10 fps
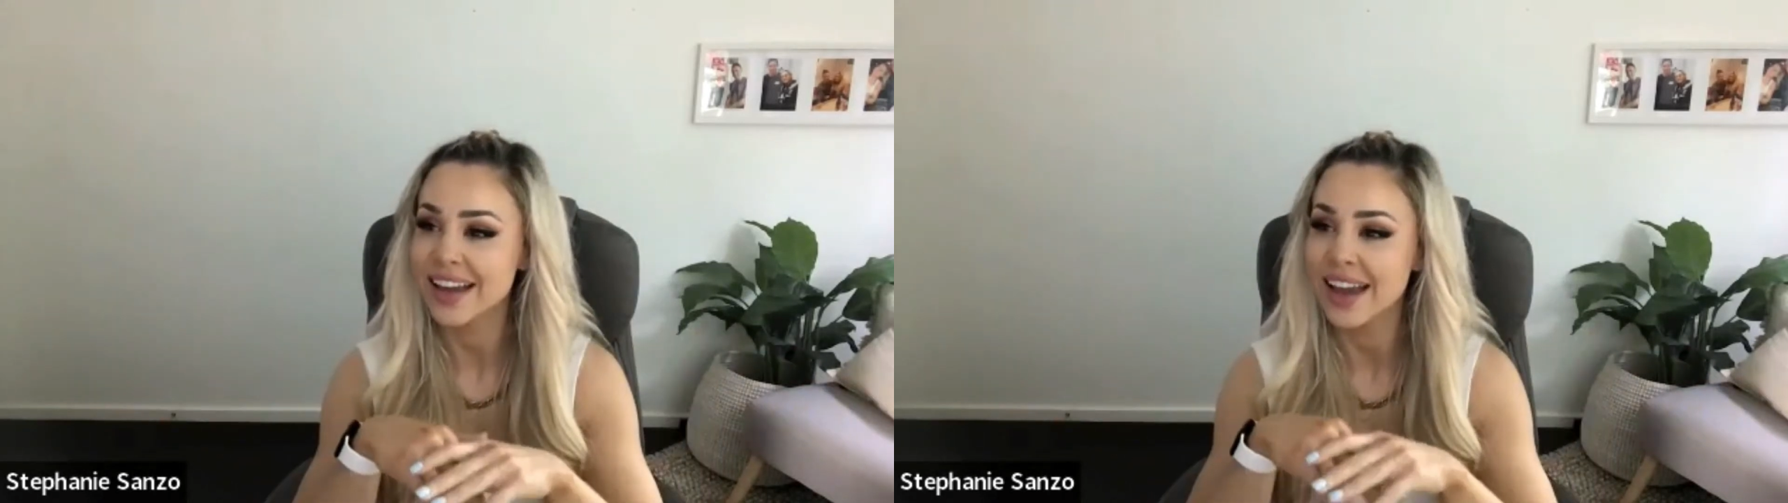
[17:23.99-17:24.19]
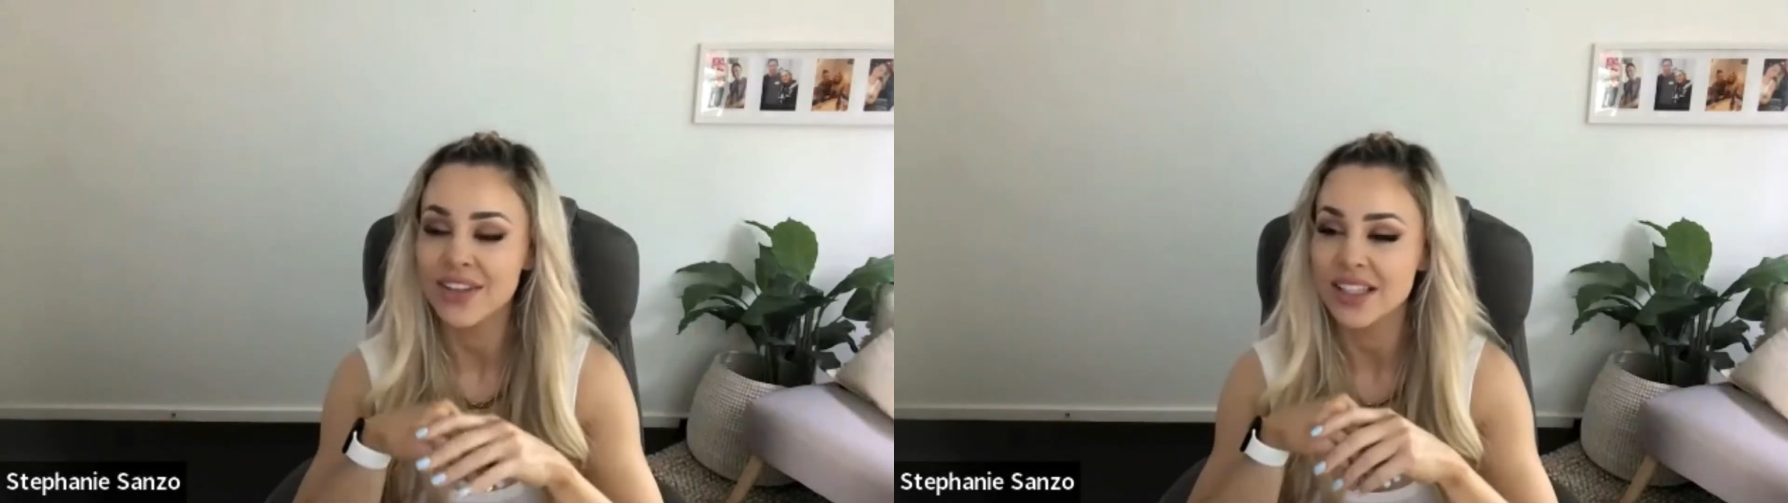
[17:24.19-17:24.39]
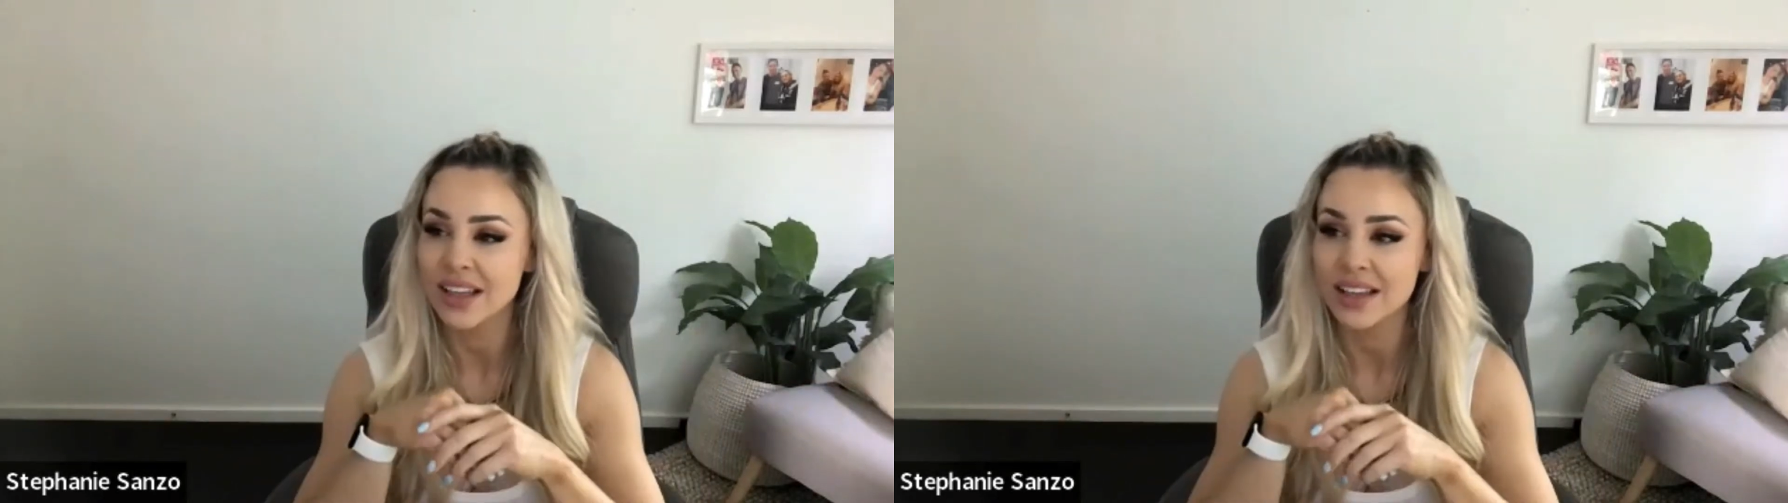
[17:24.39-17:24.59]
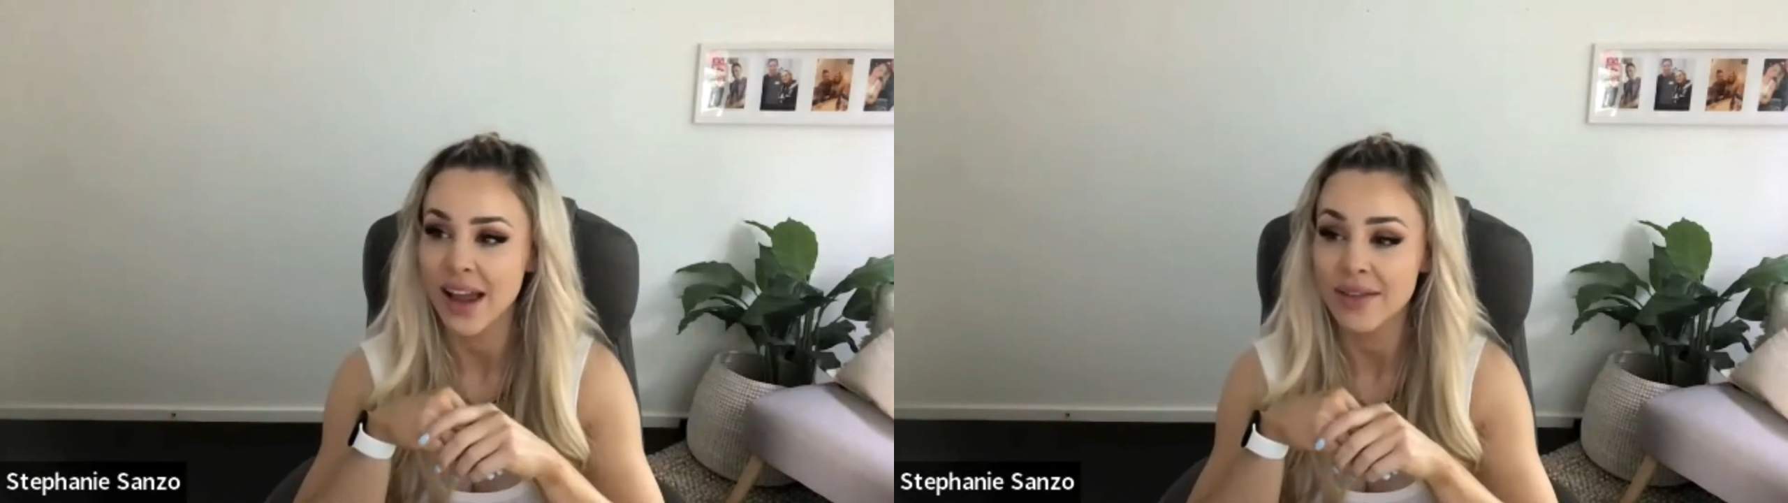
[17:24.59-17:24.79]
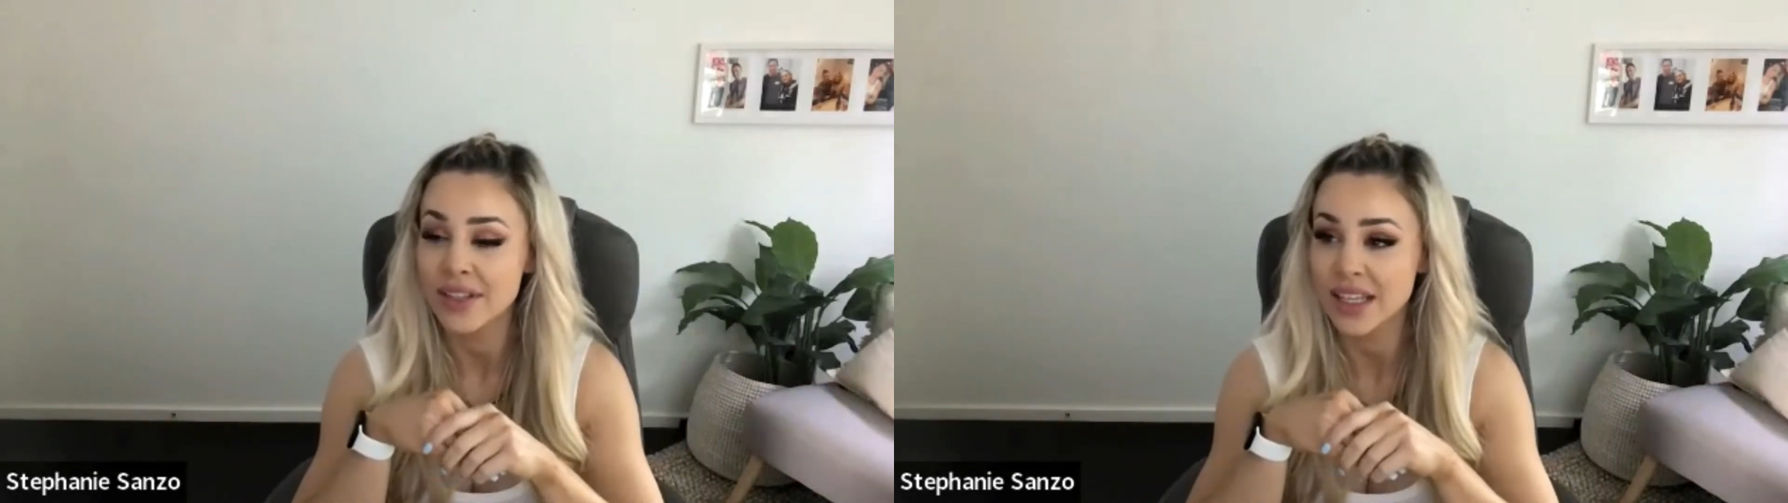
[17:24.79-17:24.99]
I haven't
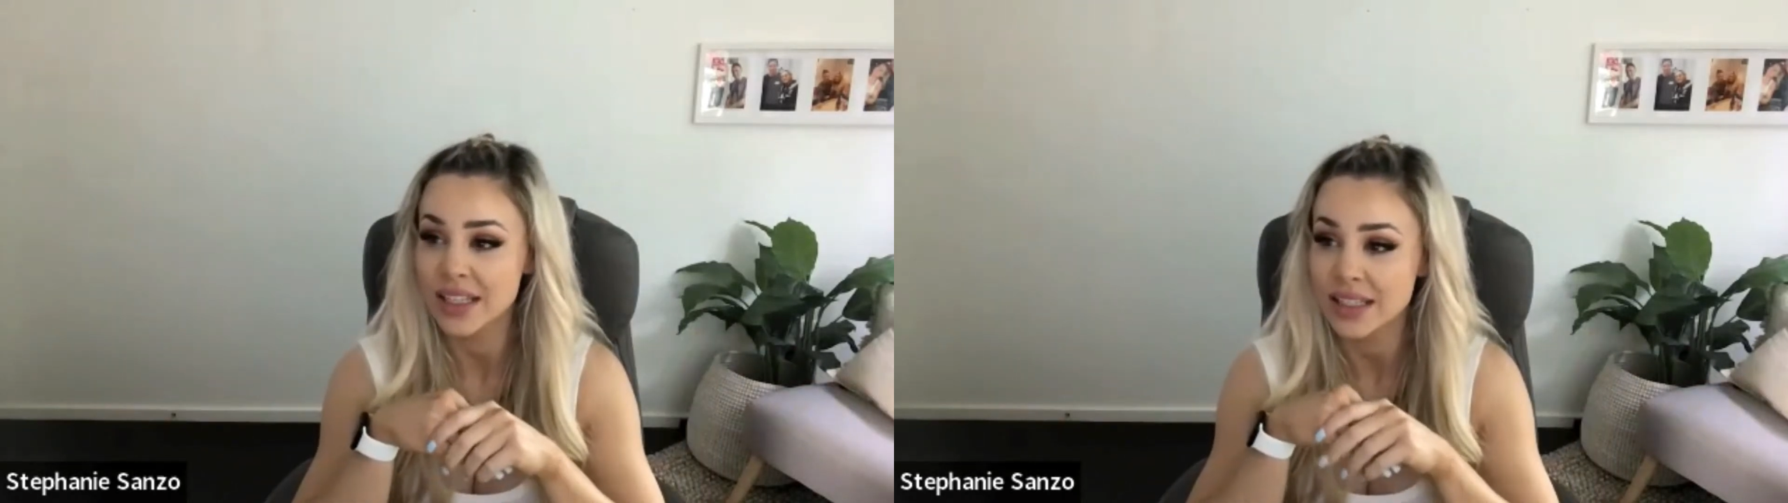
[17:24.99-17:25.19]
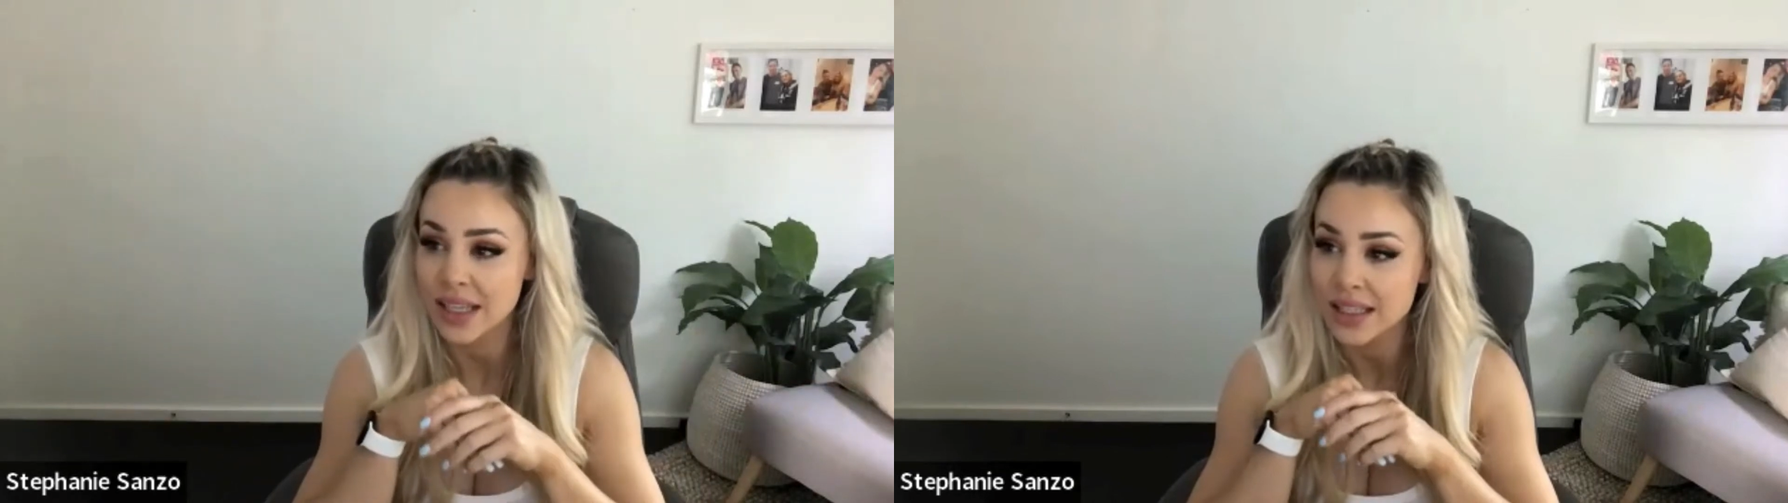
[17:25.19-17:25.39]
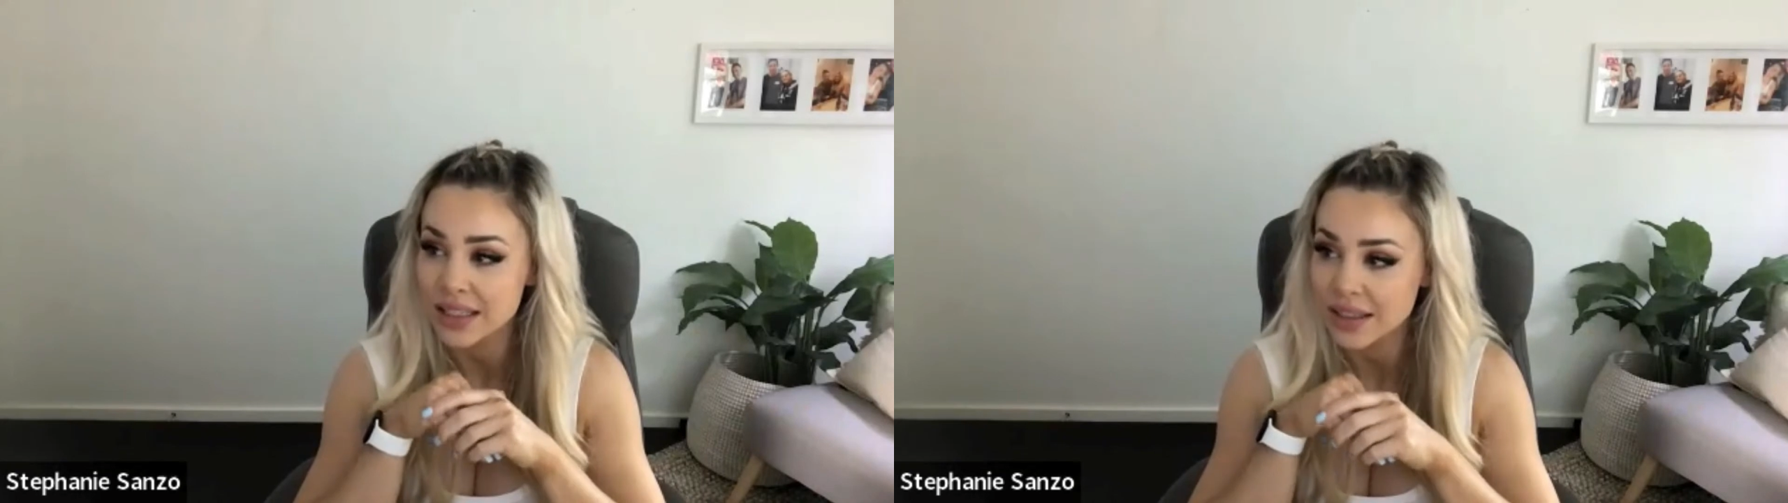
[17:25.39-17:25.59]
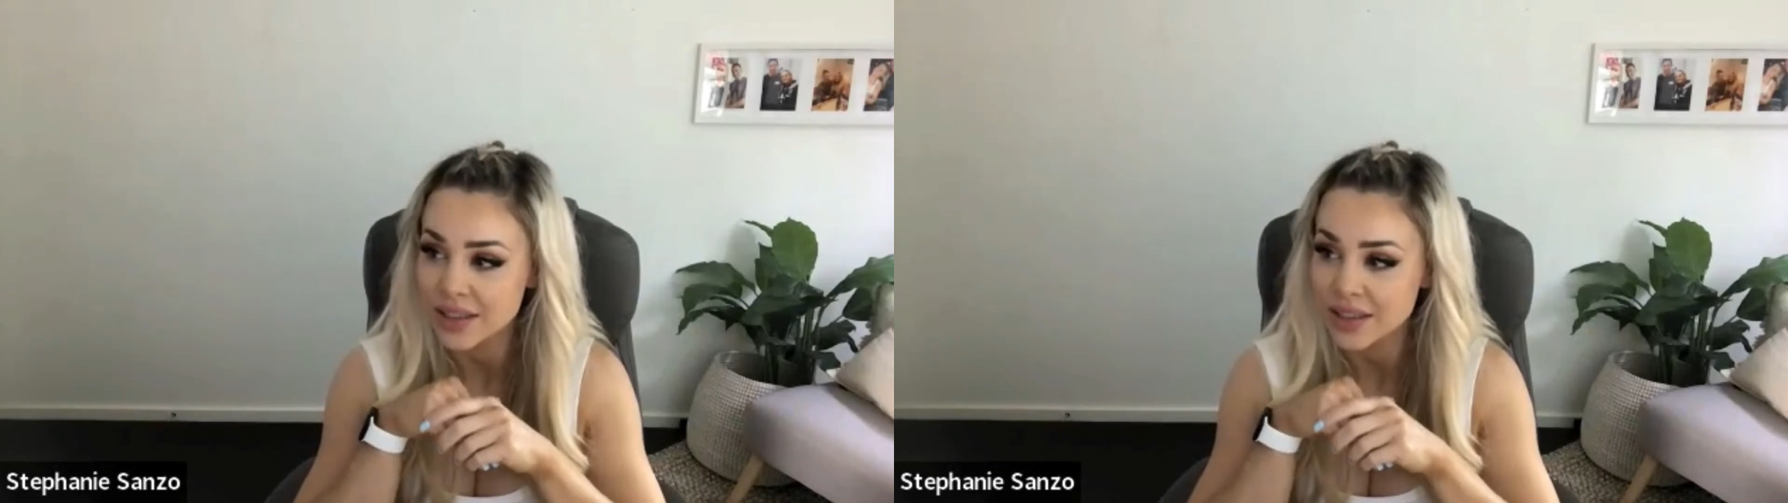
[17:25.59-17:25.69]
tested that since